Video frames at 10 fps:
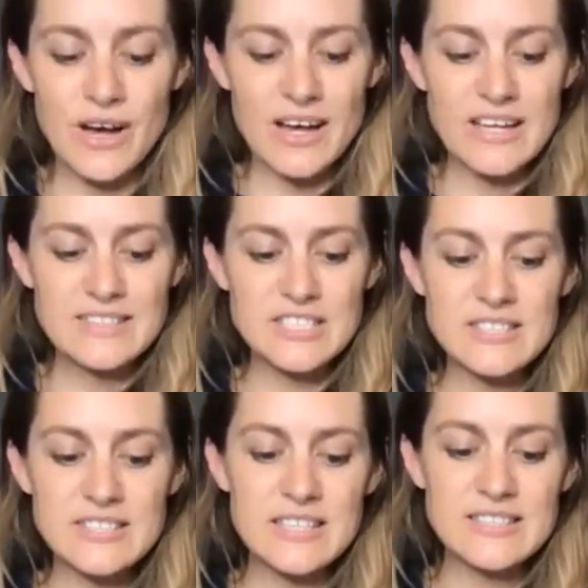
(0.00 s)
It's
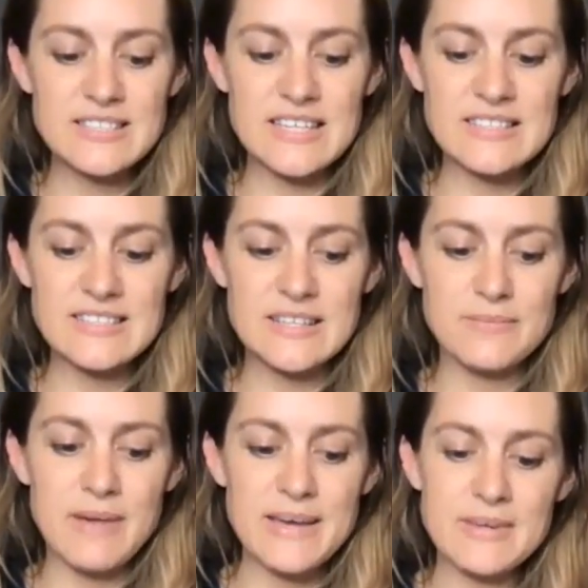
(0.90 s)
just these things that
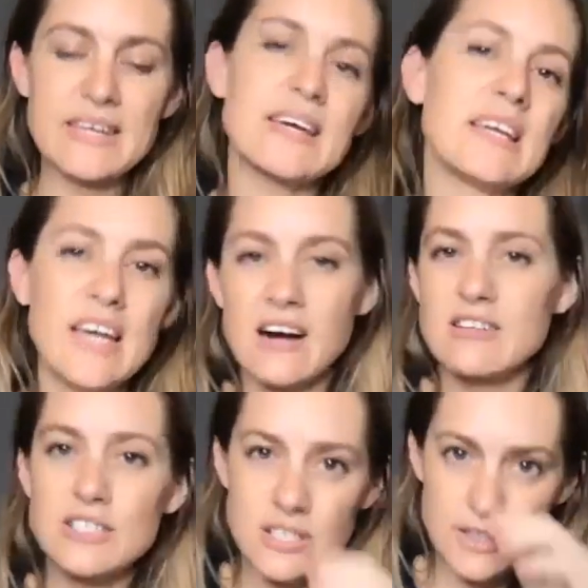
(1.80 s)
maybe
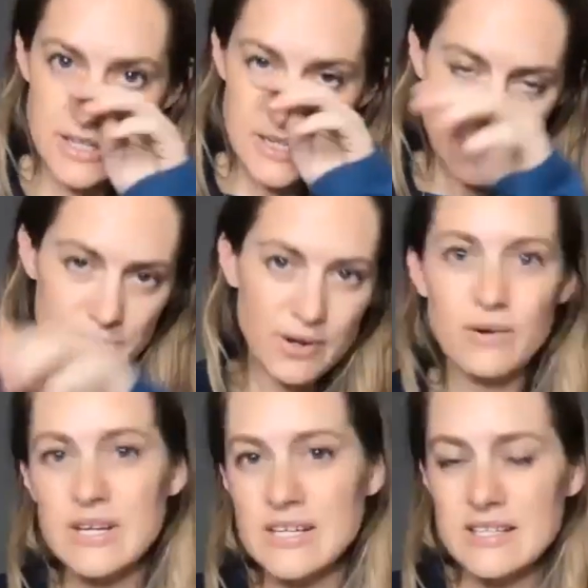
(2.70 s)
encourage you to think,
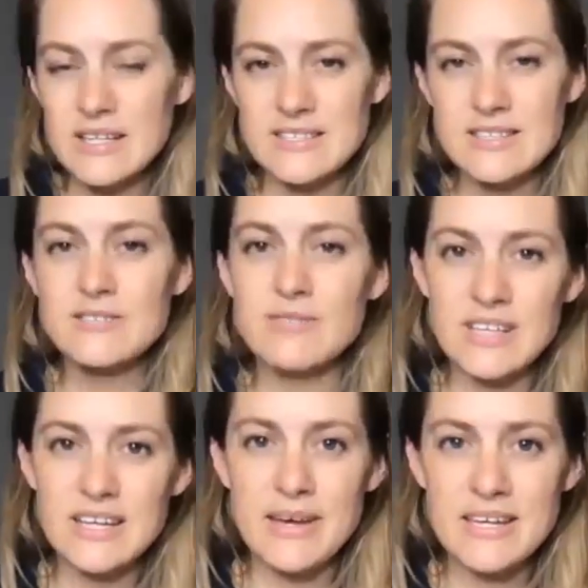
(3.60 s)
well, is this
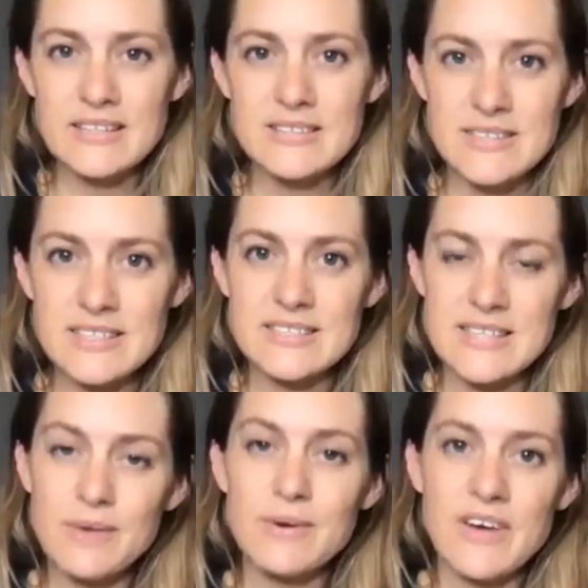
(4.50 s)
really making sense?
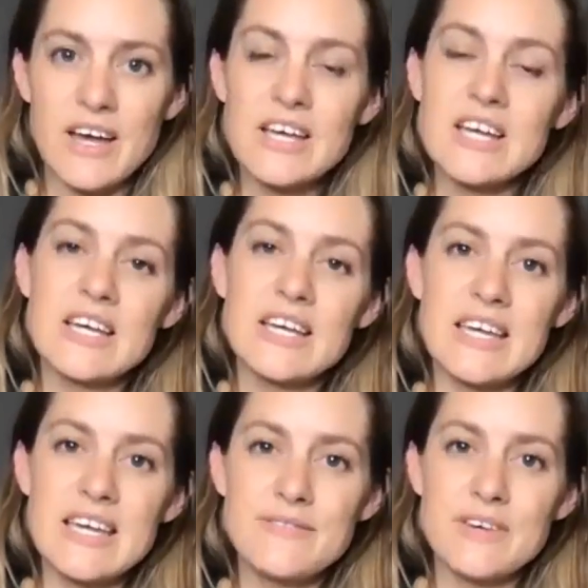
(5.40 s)
However,
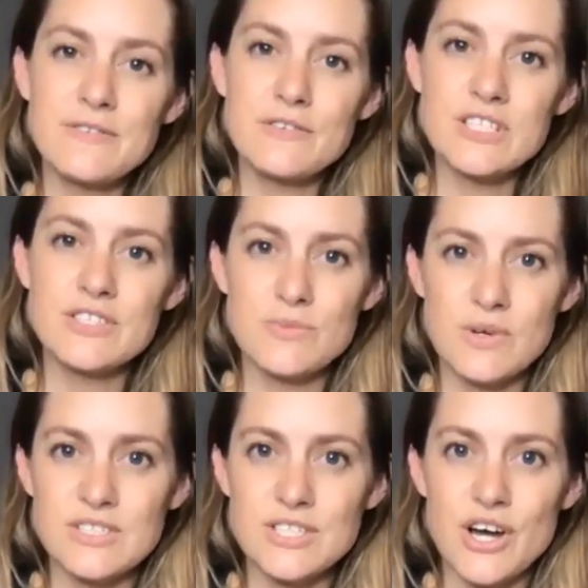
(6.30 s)
if you just do
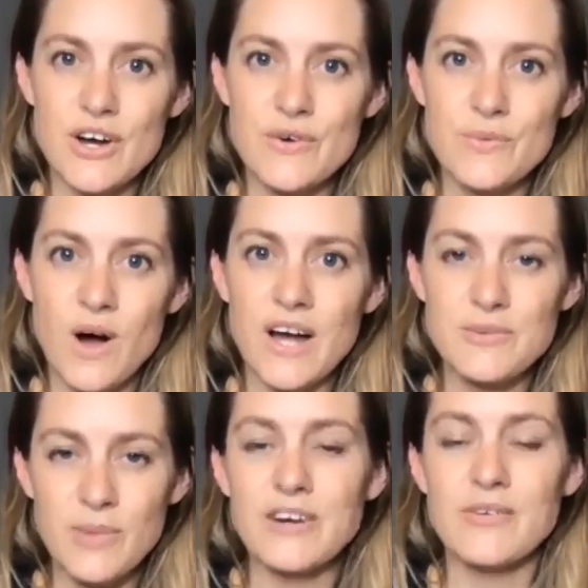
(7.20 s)
want to know why you
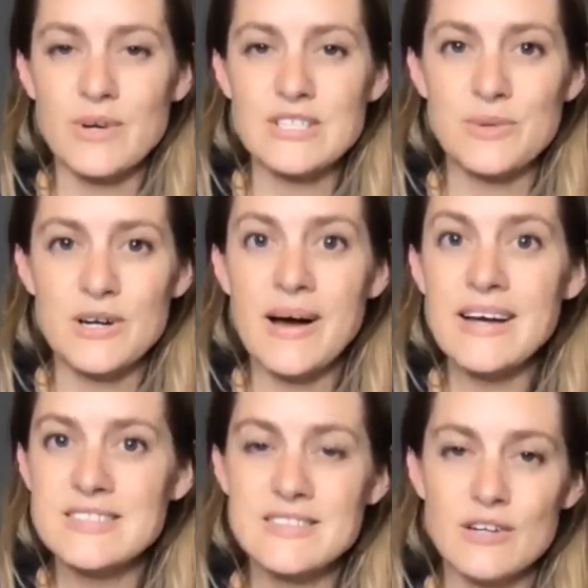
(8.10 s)
might not want to wear a
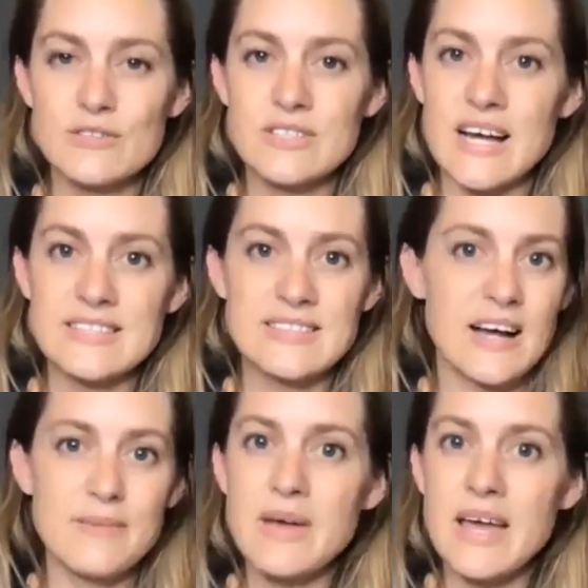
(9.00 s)
mask, those are some.